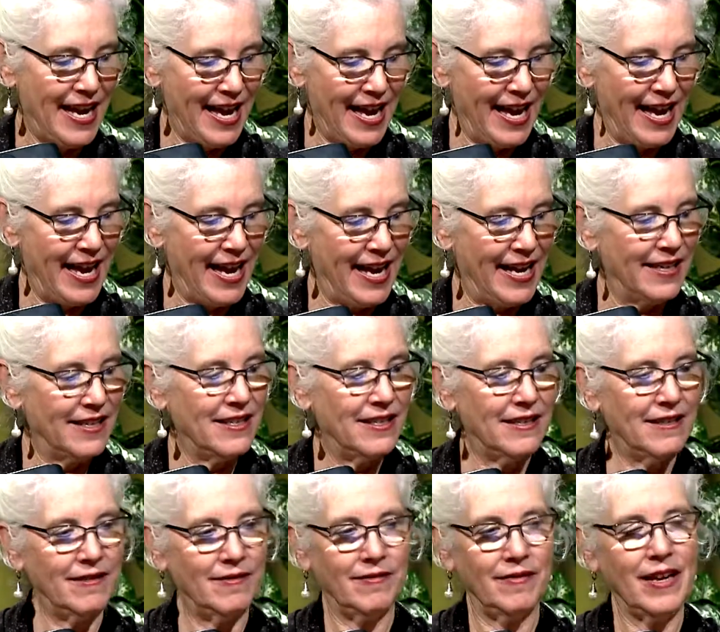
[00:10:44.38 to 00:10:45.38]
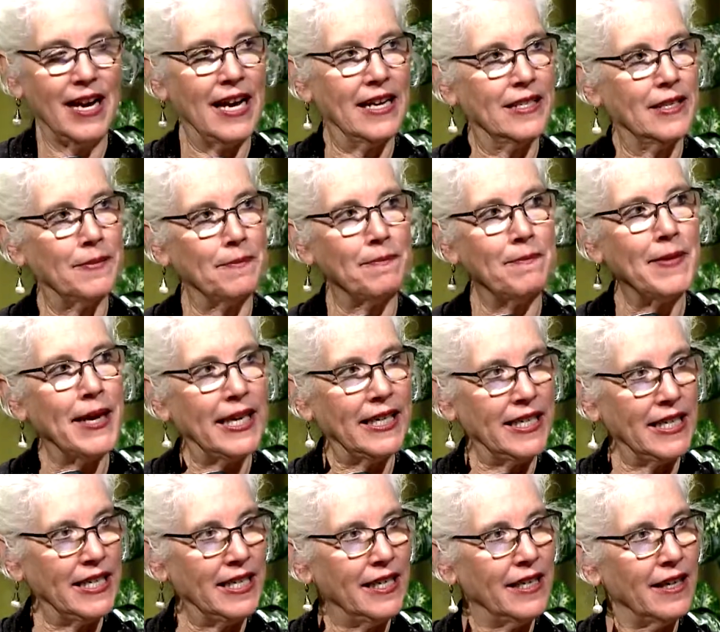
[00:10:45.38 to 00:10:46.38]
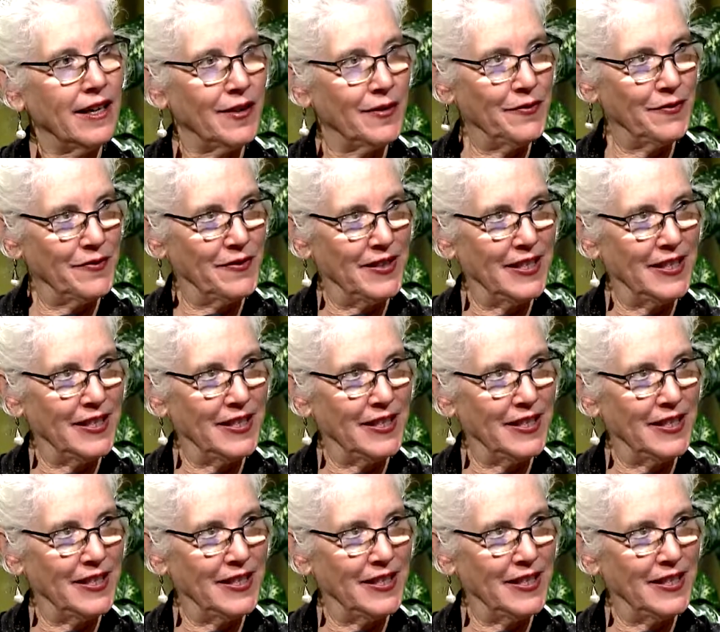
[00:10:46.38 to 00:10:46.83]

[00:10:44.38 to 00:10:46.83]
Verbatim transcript: and as many of